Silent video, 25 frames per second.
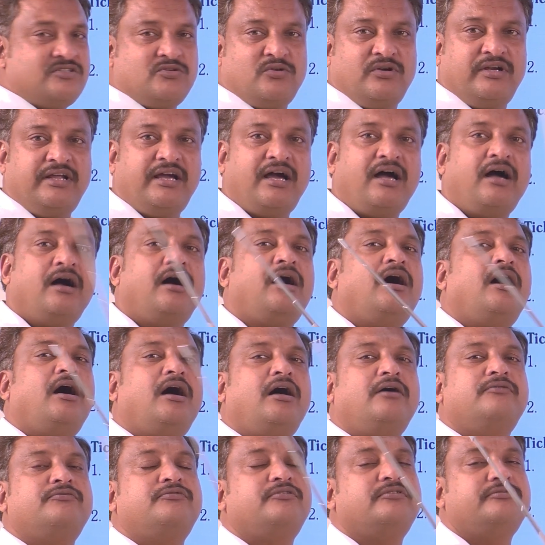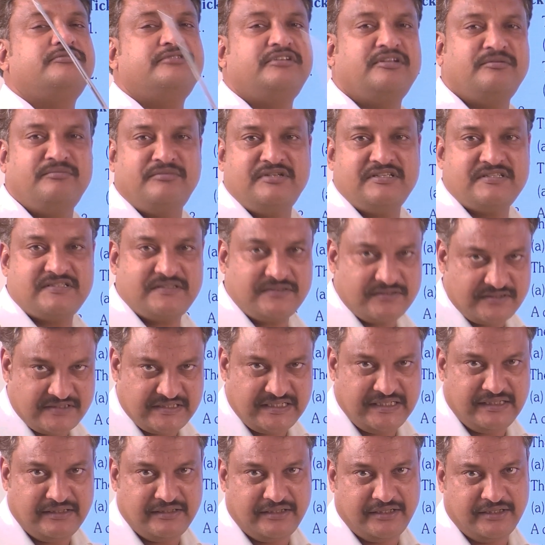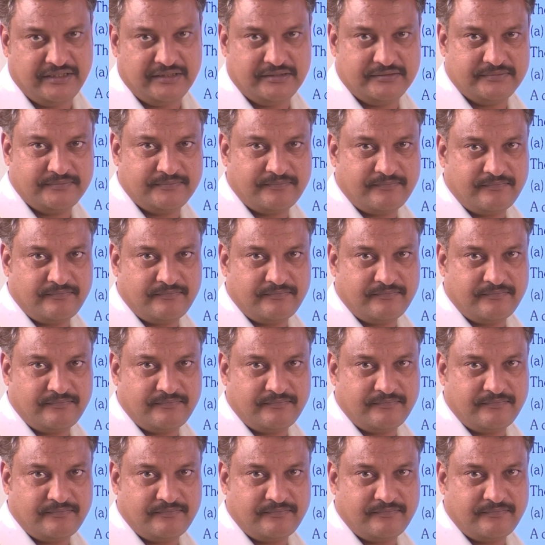only half of them is seen here.